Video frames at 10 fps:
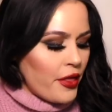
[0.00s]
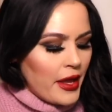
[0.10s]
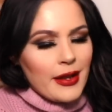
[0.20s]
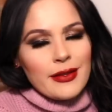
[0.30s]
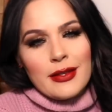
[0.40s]

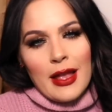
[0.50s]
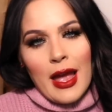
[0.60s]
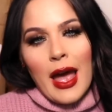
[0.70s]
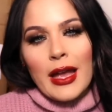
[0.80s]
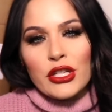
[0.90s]
things
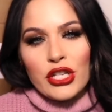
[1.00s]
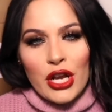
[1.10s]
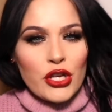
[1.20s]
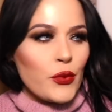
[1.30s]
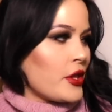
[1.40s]
that I
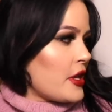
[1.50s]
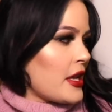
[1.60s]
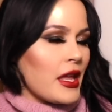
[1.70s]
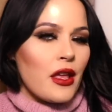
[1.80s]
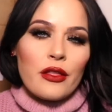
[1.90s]

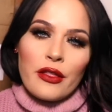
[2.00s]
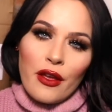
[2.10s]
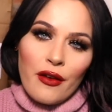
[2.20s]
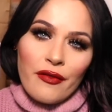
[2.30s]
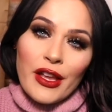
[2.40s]
genuinely
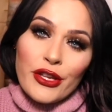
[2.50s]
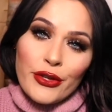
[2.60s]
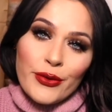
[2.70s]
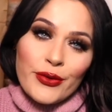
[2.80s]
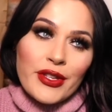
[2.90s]
love and
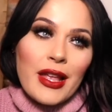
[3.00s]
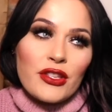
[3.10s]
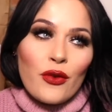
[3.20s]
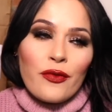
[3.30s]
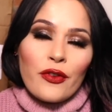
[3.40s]
use.
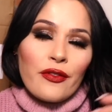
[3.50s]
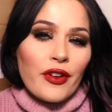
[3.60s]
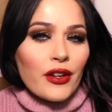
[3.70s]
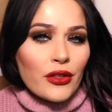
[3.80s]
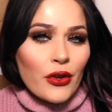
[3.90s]
And so for a
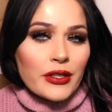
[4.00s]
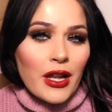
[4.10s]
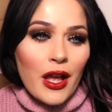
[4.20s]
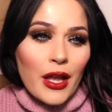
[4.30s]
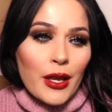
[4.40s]
very long
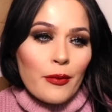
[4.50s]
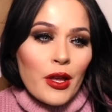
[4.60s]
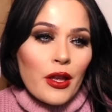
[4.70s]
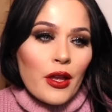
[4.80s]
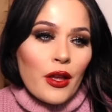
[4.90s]
time,
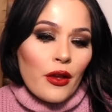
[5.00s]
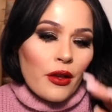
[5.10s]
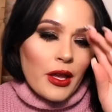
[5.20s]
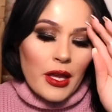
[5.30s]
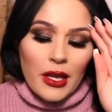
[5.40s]

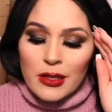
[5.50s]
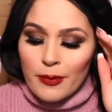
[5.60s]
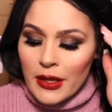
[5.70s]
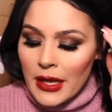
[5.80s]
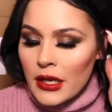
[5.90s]
uh, it's
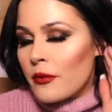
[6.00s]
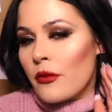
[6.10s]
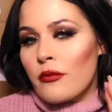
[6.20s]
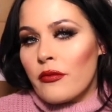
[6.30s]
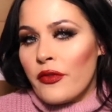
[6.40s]
been like
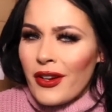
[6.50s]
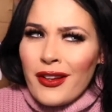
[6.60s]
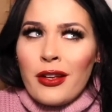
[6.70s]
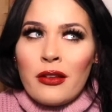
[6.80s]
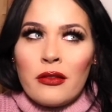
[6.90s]
for
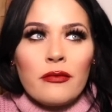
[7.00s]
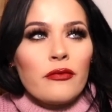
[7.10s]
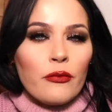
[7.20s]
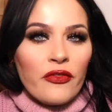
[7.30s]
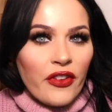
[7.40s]
a
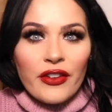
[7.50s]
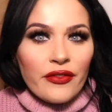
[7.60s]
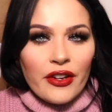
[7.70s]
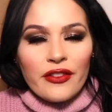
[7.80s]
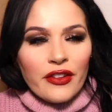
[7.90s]
very,
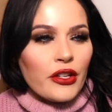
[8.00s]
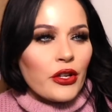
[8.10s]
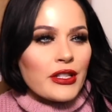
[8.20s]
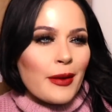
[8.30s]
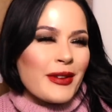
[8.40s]
very, very long time